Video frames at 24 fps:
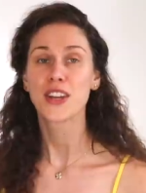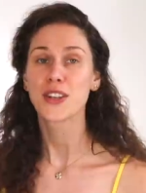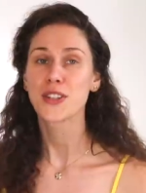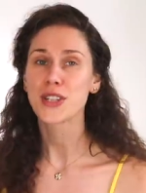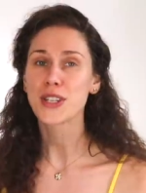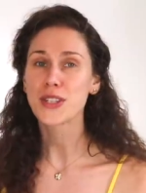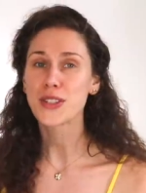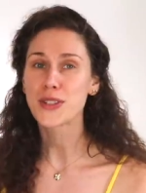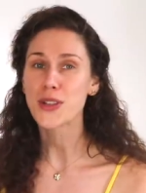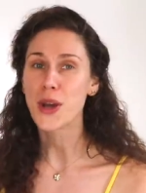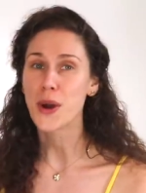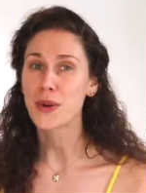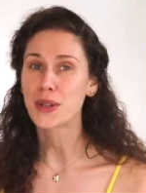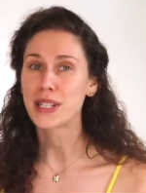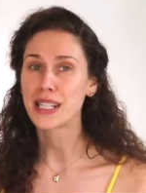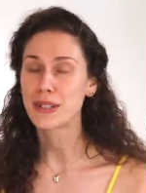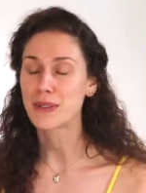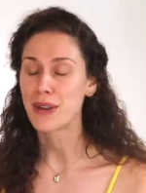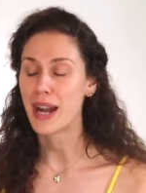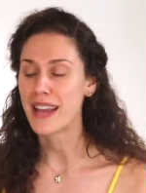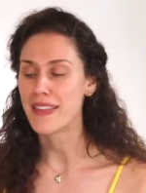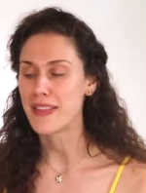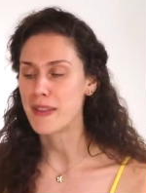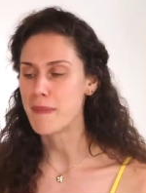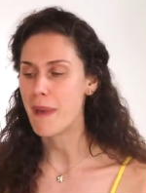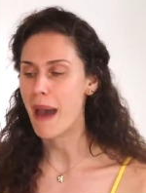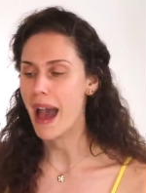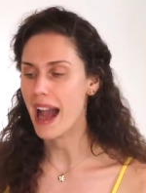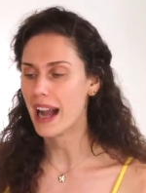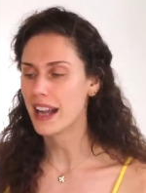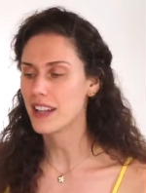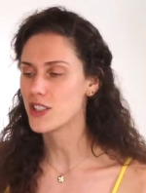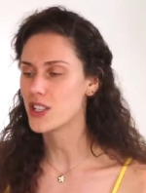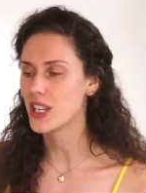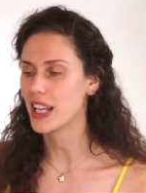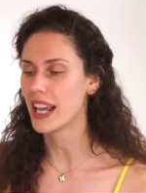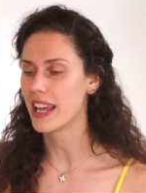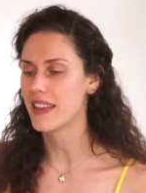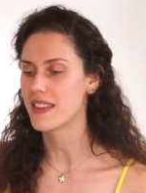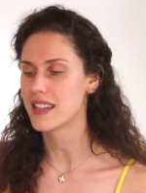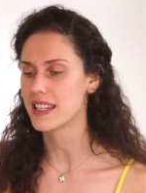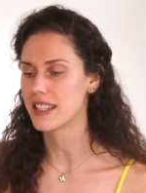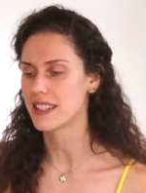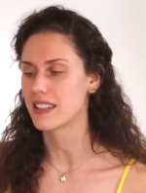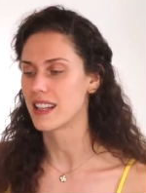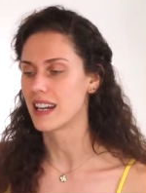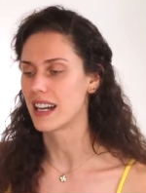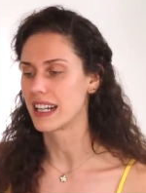She's totally right. The packaging in
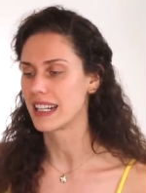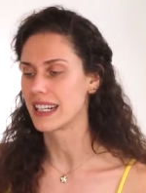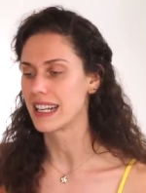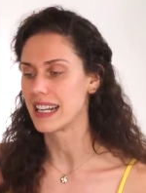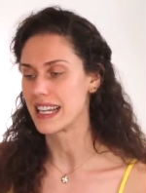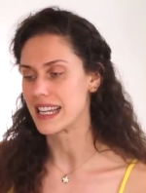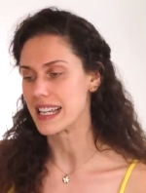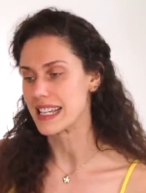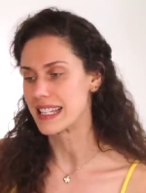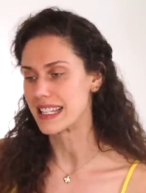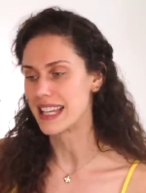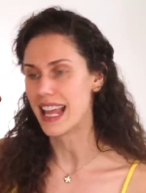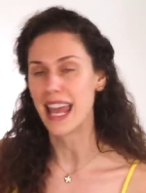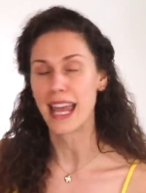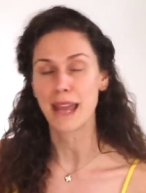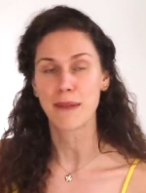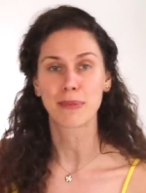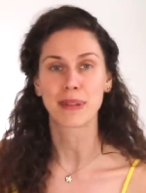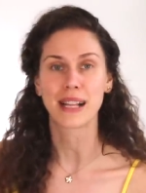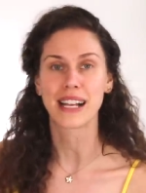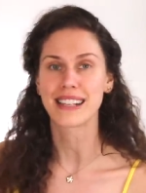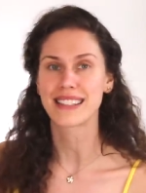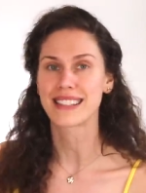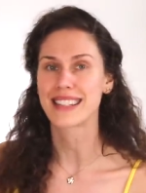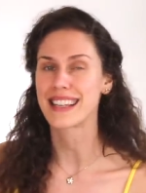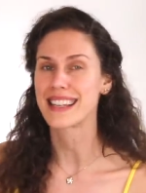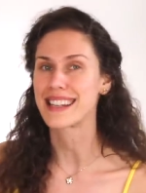this line is A+. plus.